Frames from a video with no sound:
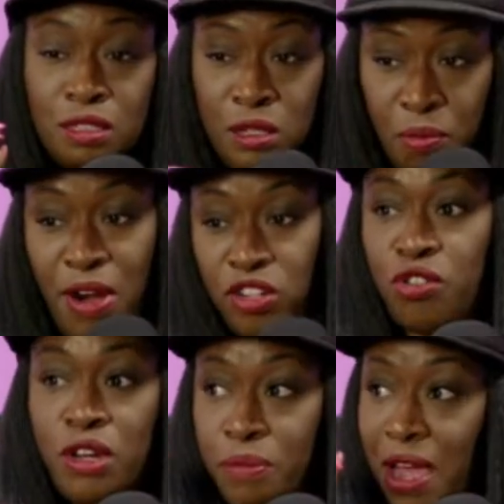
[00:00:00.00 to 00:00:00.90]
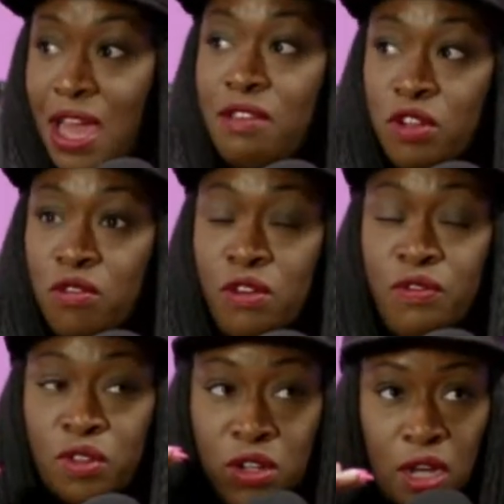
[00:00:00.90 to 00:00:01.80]
The predatory behavior
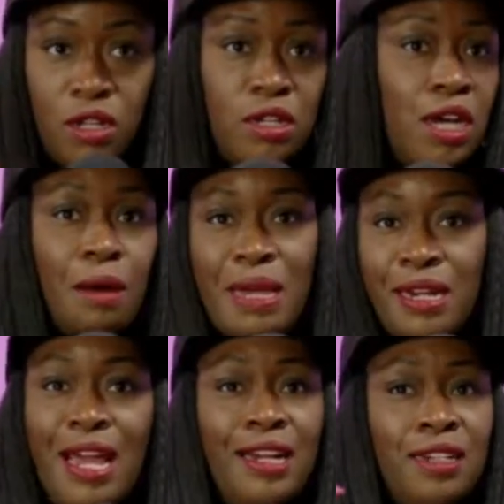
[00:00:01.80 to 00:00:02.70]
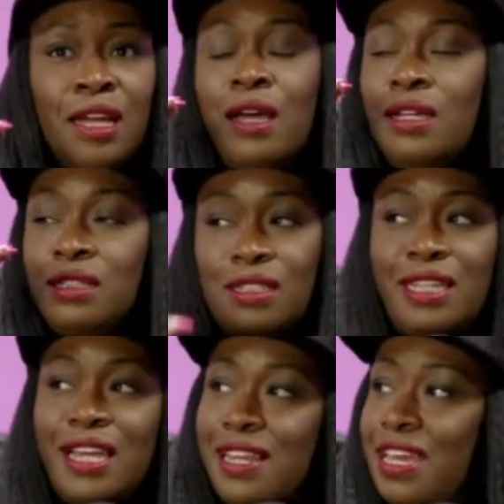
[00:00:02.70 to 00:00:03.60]
of coming and
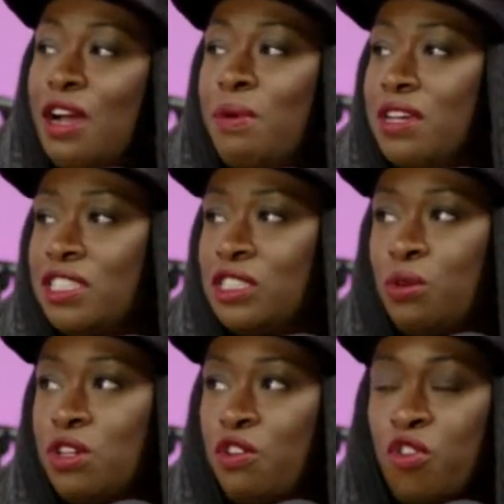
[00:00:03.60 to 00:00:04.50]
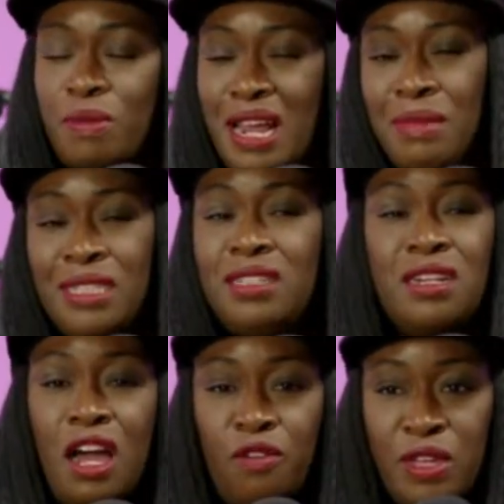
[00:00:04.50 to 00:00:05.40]
seeing a girl in her school uniform, and that means
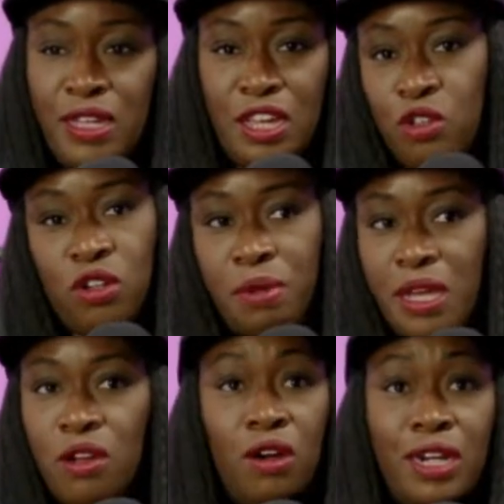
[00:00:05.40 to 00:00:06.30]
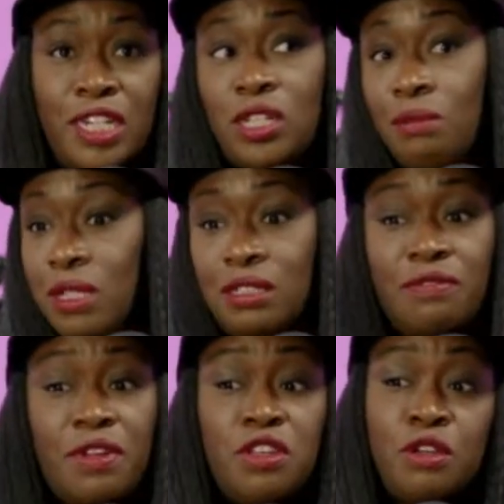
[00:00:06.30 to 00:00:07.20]
nothing. And you could be in college, sometimes
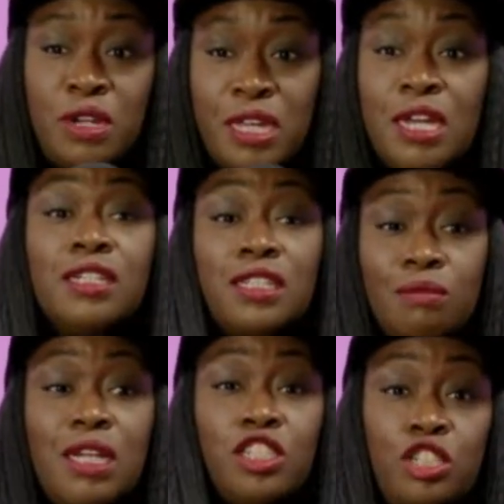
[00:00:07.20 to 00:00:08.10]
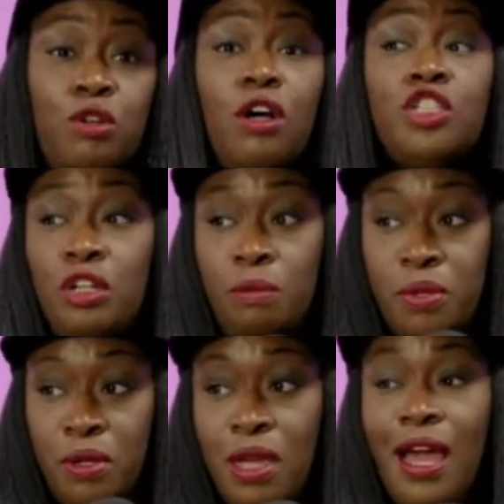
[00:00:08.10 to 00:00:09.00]
even uni, sometimes you got a job
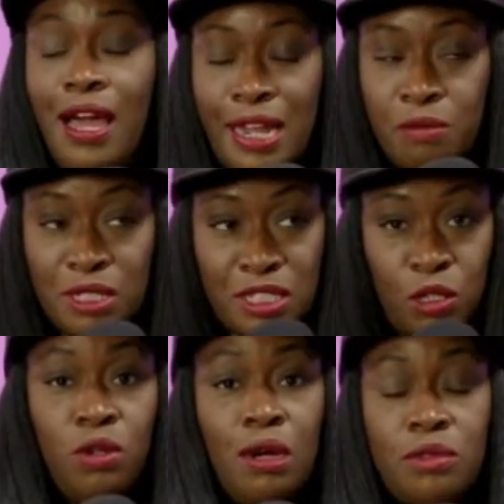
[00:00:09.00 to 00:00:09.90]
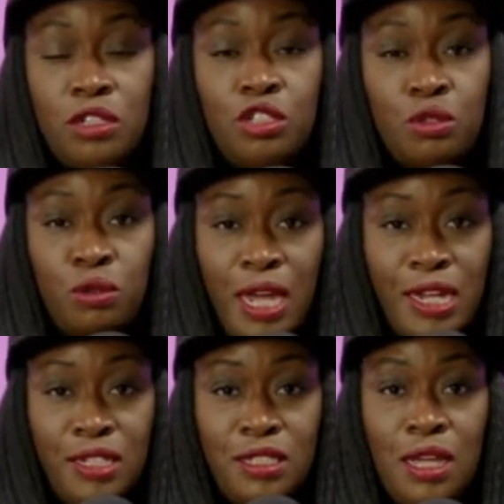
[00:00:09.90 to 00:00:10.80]
and they would still come to the school
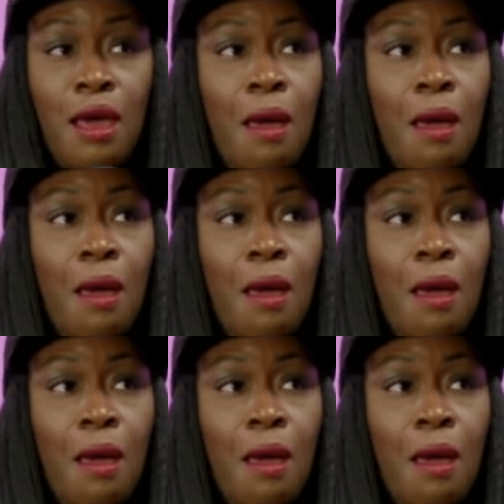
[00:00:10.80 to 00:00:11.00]
gates.